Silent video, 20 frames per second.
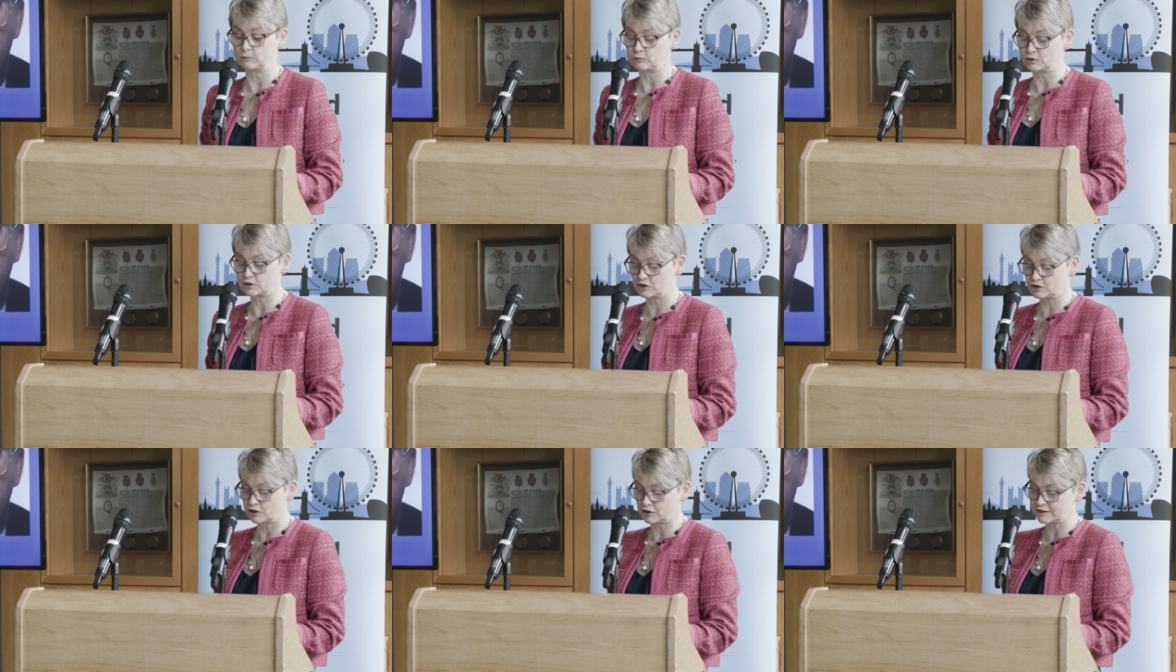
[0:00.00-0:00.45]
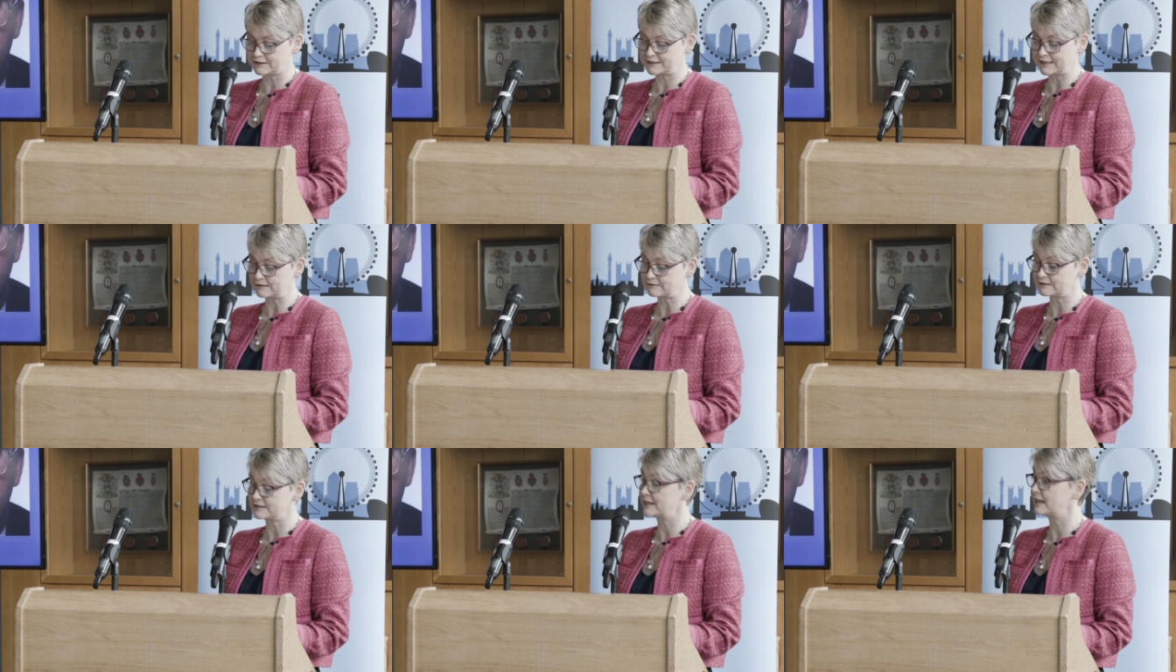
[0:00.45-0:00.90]
it was just
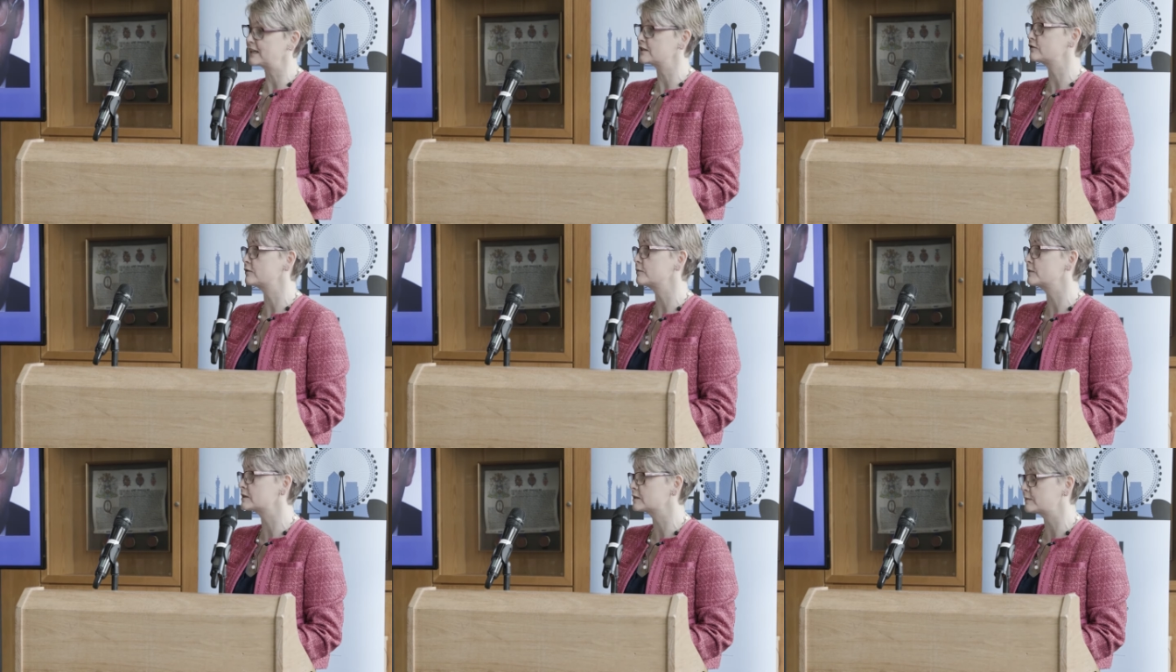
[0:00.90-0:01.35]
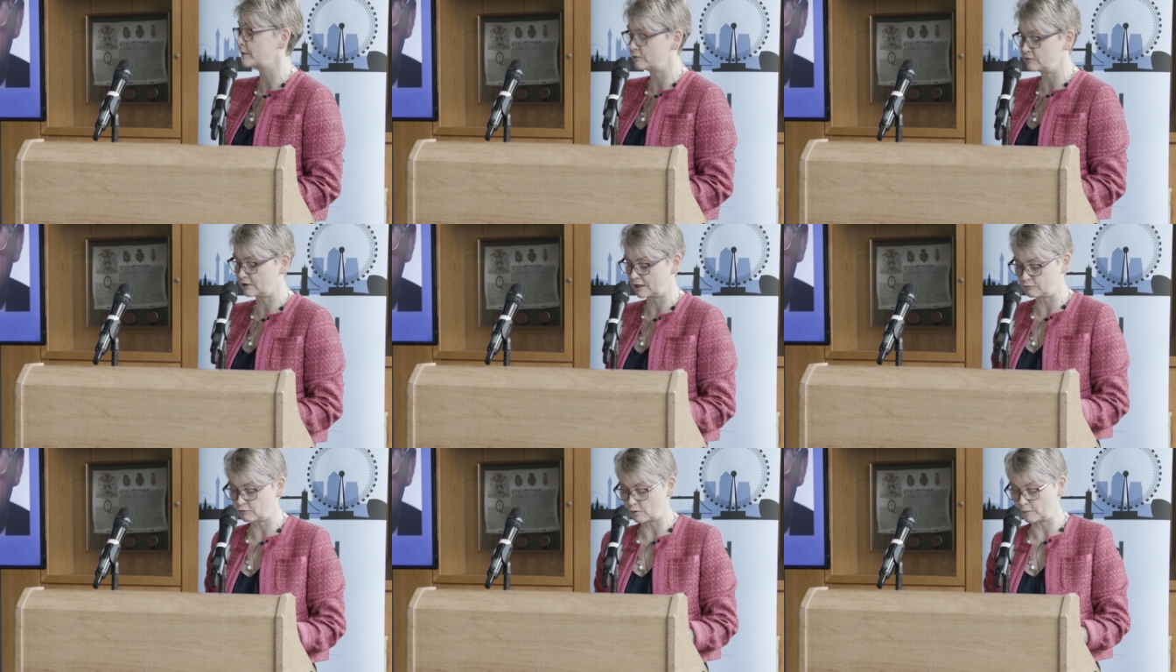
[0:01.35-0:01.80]
downstairs from the
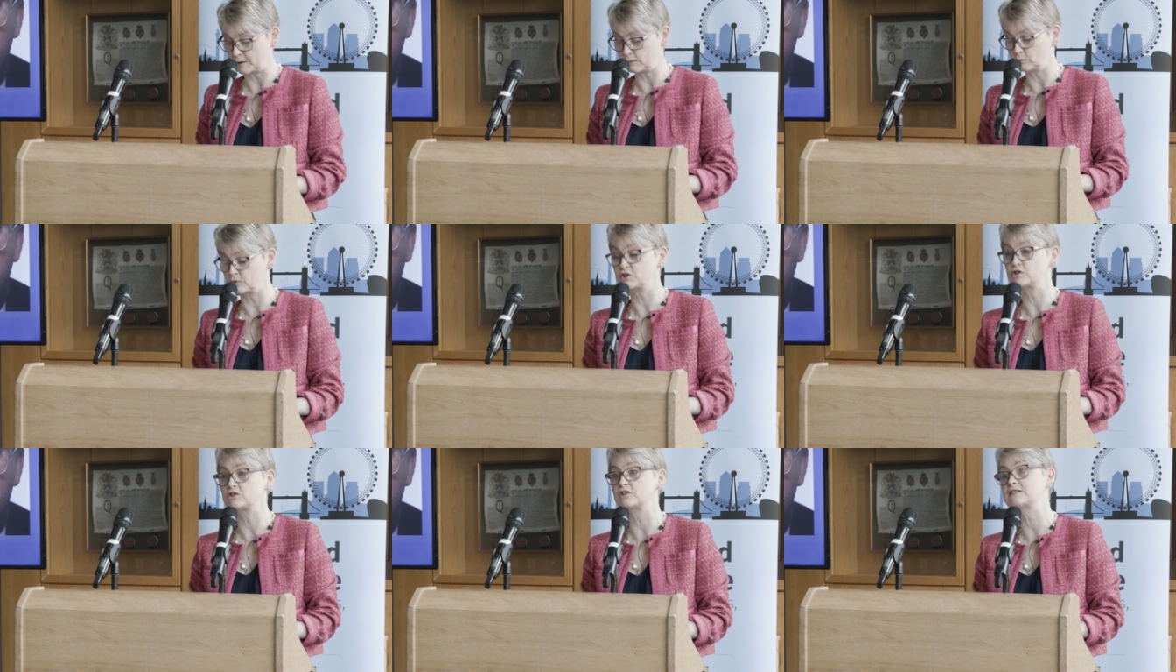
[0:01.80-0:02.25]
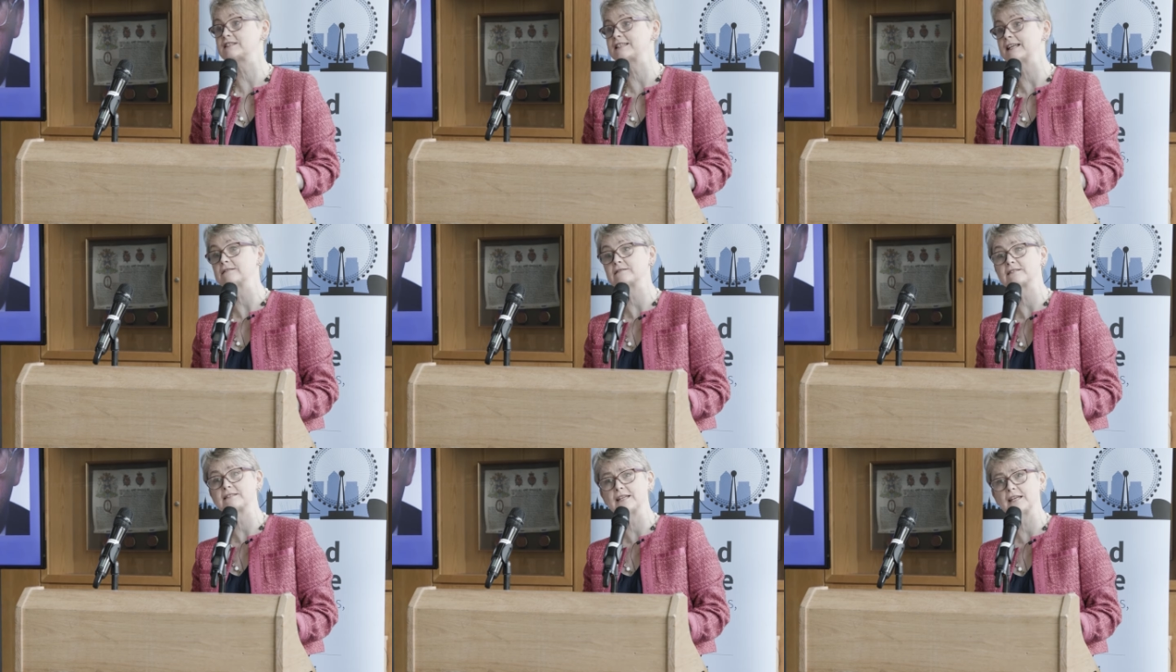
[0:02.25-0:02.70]
smoking room, it was just
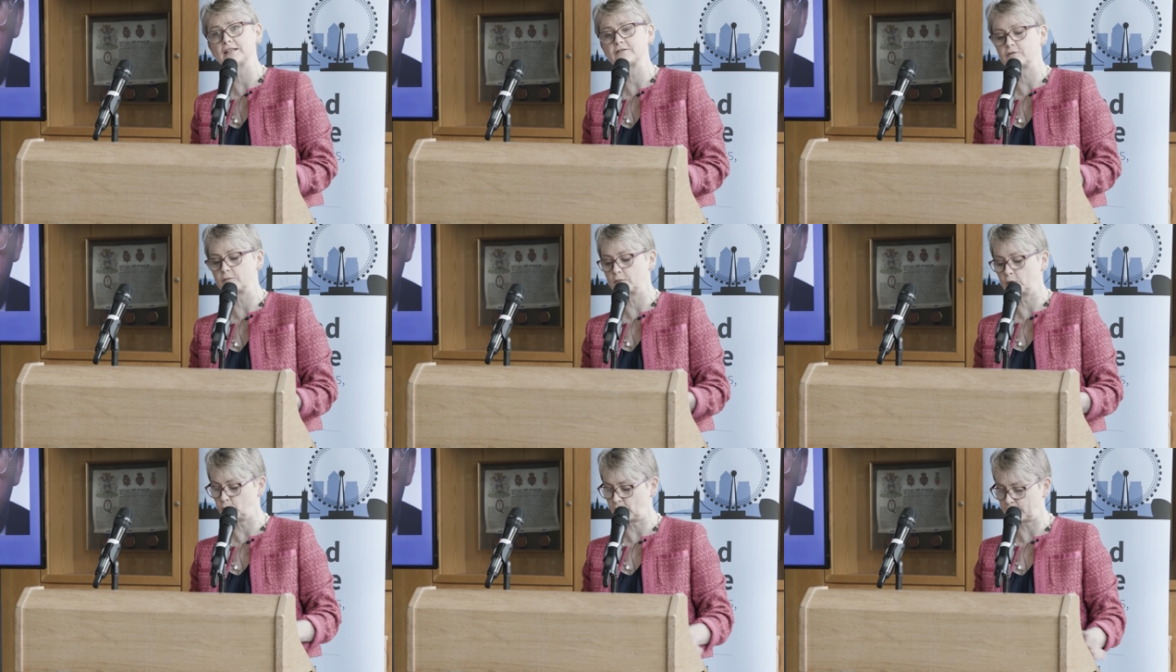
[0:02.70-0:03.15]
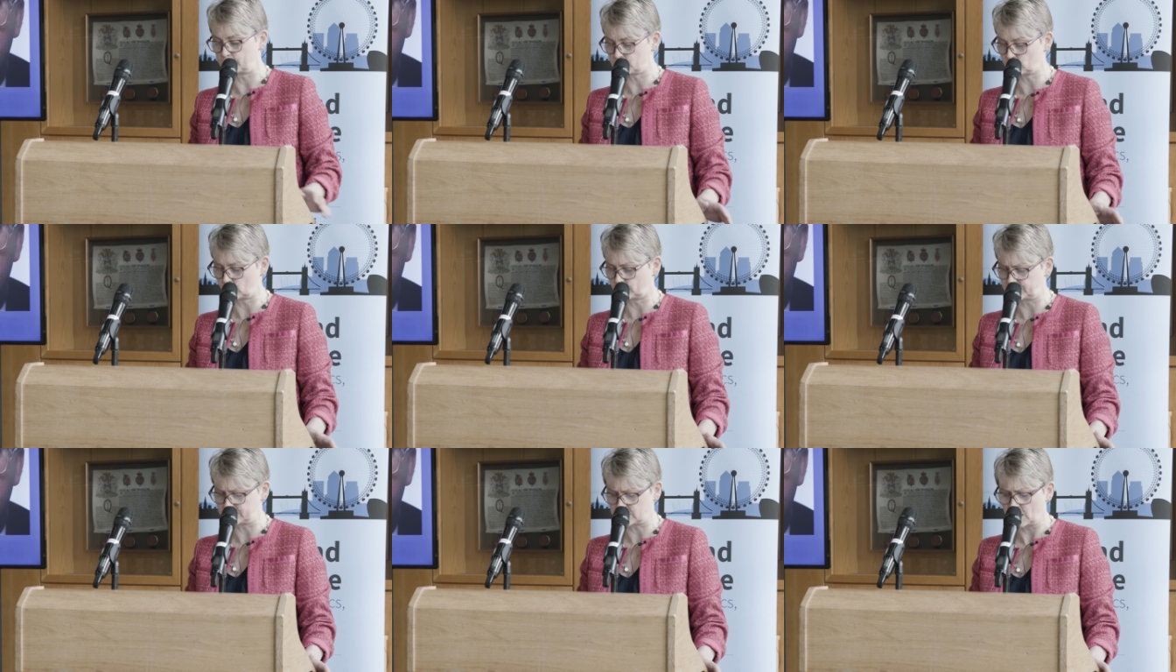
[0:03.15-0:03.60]
downstairs from the
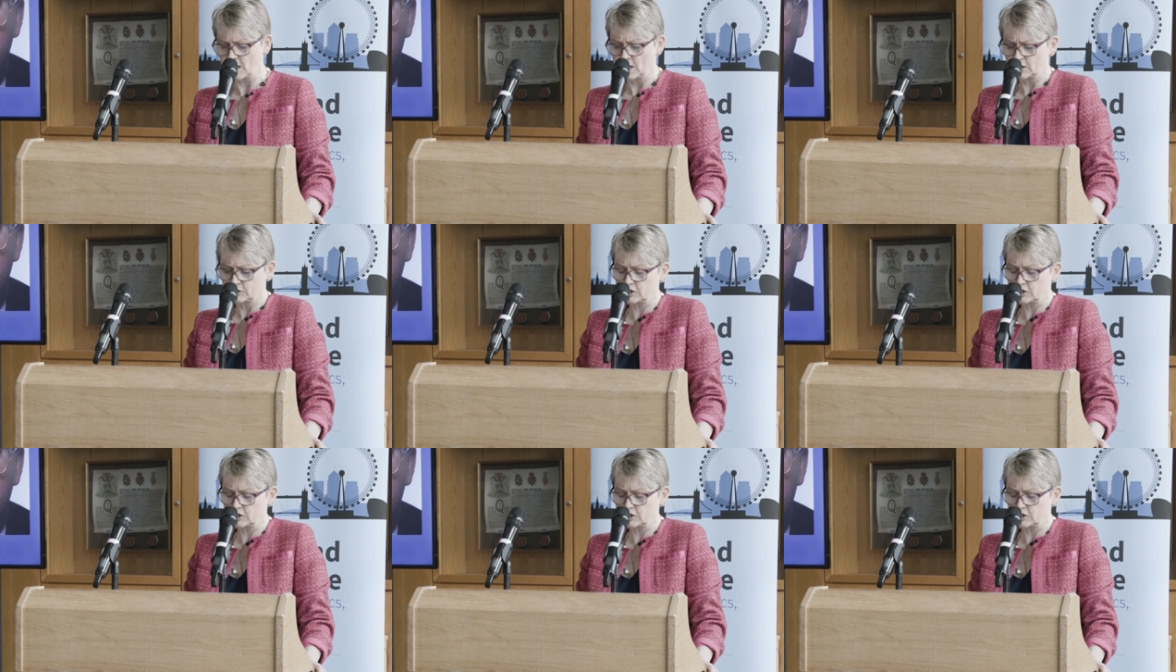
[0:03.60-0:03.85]
whip's office,